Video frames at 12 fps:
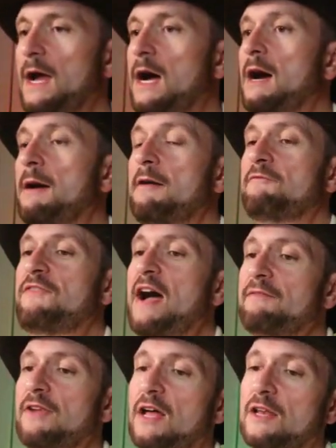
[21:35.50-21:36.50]

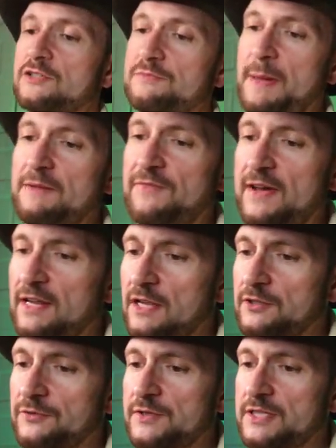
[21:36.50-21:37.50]
$5. Paid
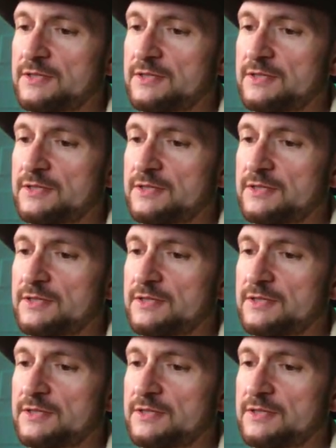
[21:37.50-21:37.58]
$5 for